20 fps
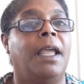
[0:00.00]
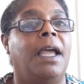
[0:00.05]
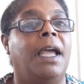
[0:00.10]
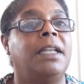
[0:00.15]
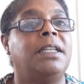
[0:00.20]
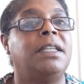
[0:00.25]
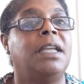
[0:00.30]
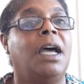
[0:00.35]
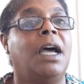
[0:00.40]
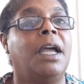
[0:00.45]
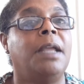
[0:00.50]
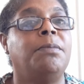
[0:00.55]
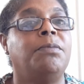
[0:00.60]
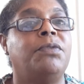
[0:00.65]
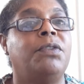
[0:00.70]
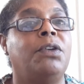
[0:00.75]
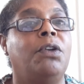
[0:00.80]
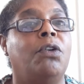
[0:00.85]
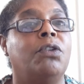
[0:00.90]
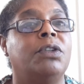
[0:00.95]
A time
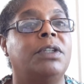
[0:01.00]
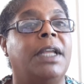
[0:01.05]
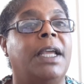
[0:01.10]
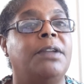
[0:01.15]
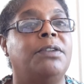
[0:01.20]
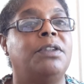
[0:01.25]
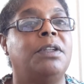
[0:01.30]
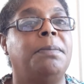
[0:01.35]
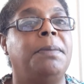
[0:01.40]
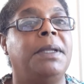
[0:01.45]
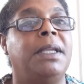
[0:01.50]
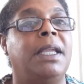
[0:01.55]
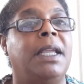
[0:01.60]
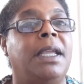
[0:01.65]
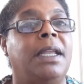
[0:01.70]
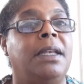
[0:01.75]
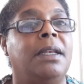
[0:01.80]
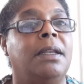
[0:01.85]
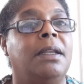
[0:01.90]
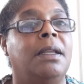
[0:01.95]
for lockdown to
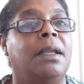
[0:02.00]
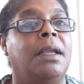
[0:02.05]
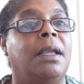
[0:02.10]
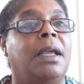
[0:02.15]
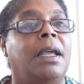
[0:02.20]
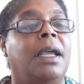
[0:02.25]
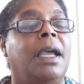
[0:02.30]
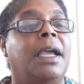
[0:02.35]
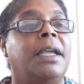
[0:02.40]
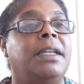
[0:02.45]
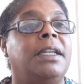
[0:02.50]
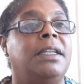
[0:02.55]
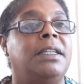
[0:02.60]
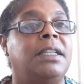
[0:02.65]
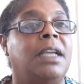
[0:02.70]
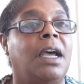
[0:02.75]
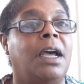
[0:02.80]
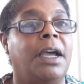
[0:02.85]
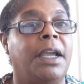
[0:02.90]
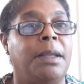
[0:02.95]
begin and a
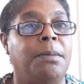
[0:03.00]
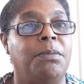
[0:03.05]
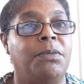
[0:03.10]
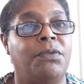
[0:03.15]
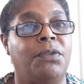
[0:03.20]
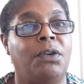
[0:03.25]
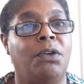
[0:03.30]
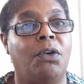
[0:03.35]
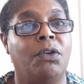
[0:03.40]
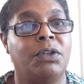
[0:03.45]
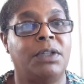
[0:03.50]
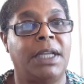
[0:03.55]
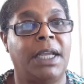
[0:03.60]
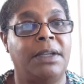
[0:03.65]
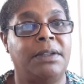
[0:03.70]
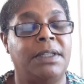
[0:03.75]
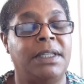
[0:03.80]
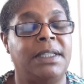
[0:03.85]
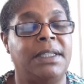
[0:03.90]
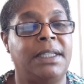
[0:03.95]
time for
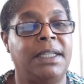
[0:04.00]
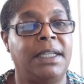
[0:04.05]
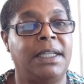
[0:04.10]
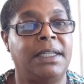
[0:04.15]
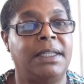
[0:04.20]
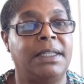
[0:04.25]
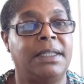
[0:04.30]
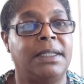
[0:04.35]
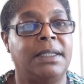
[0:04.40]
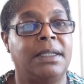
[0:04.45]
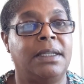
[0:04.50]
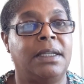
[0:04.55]
lockdown to cease.